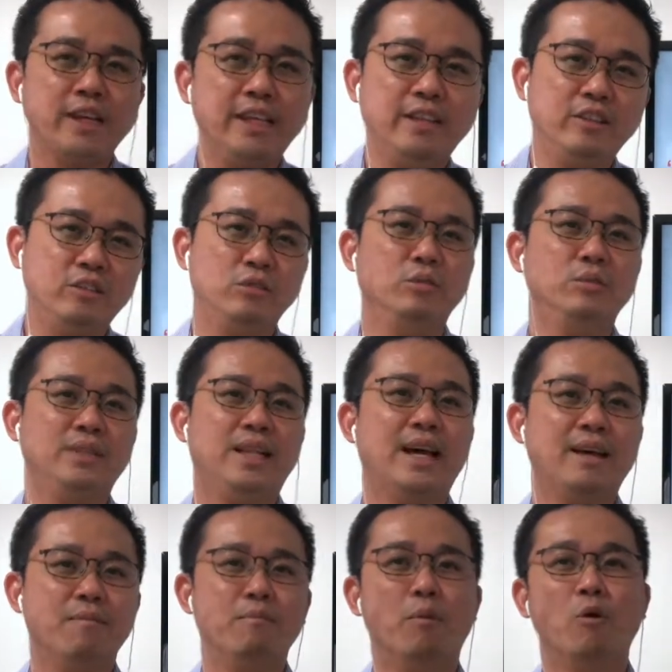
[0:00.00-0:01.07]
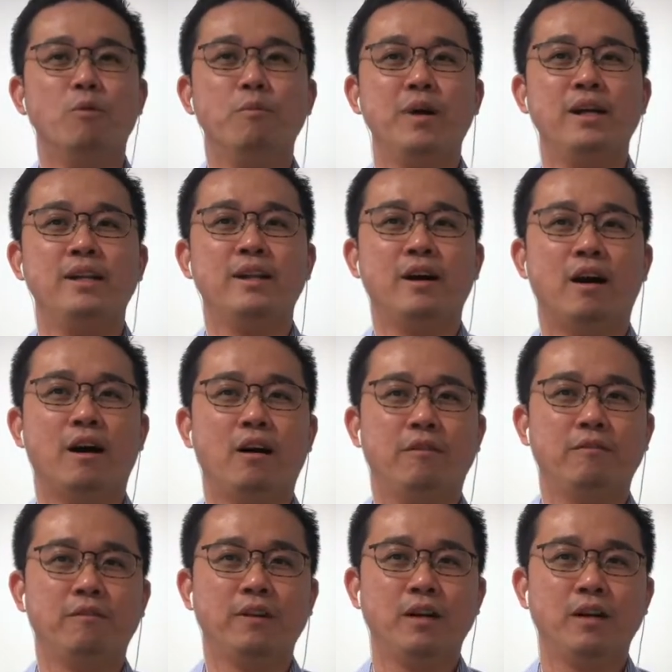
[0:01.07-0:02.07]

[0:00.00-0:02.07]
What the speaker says: into that moment of